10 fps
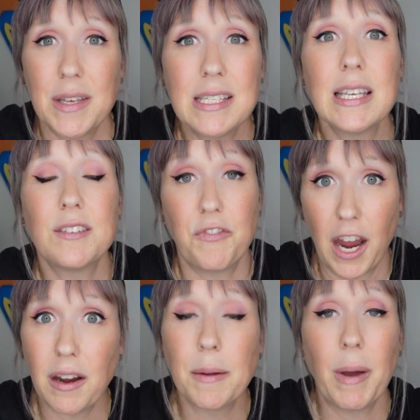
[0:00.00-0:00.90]
This is
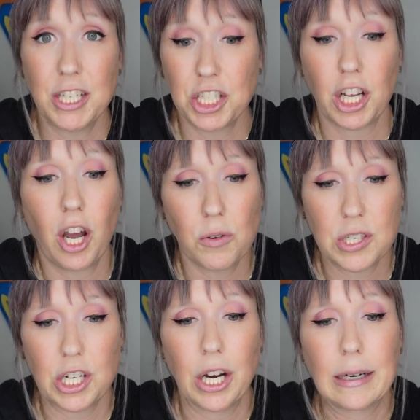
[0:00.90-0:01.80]
very much a
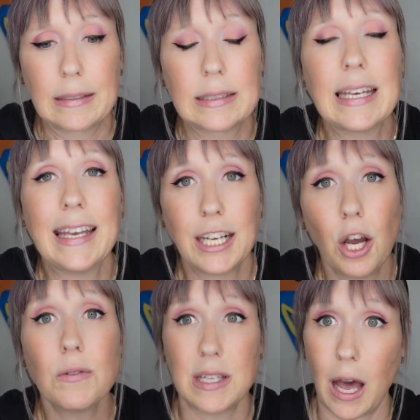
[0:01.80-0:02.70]
coaster. It
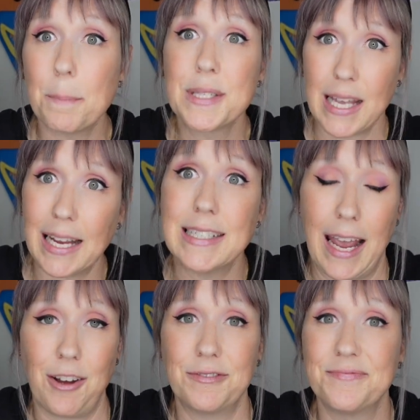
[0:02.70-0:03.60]
goes upside
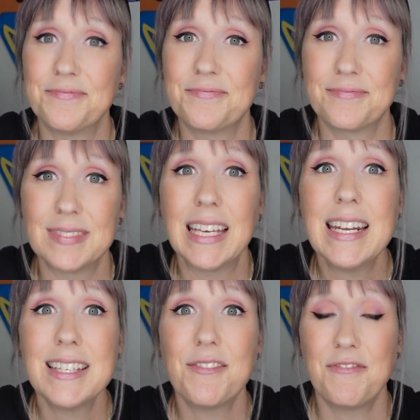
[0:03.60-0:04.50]
down. It
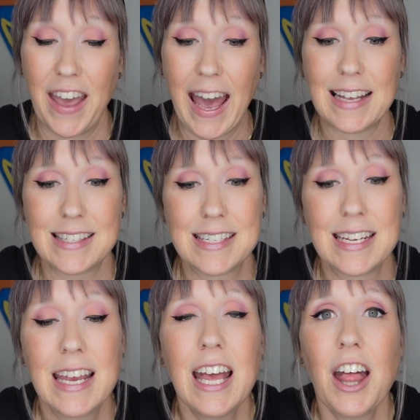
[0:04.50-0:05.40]
is fast.
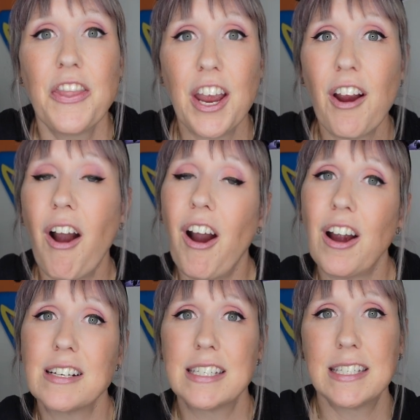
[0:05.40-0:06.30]
There
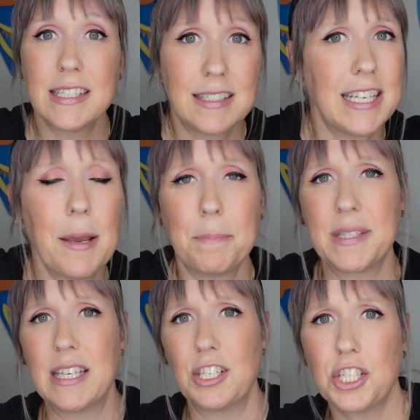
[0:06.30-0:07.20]
are
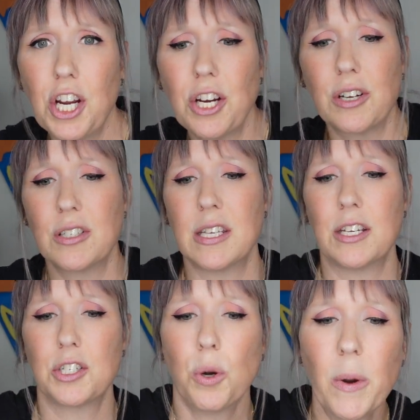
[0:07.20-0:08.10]
dips and turns
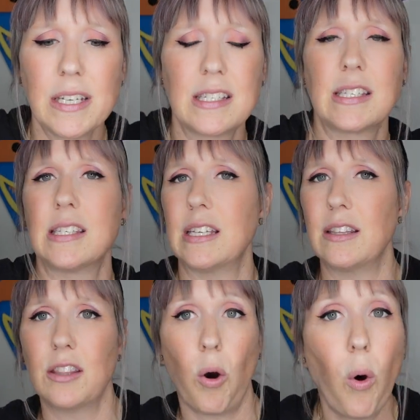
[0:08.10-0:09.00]
and twists
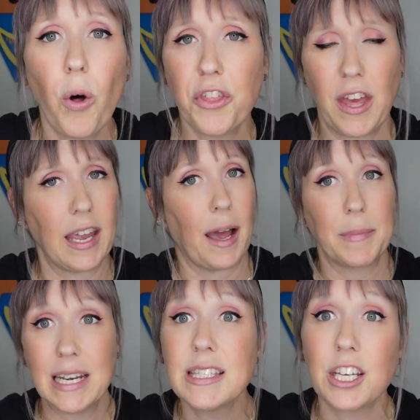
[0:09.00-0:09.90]
and the whole thing. I
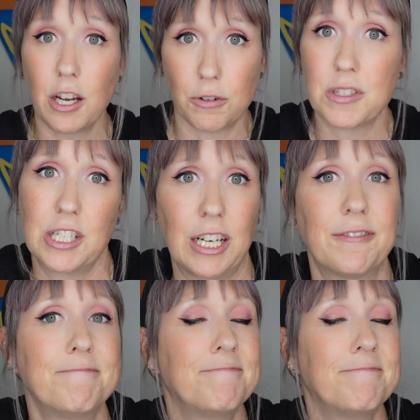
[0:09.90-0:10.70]
mean, it's a coaster.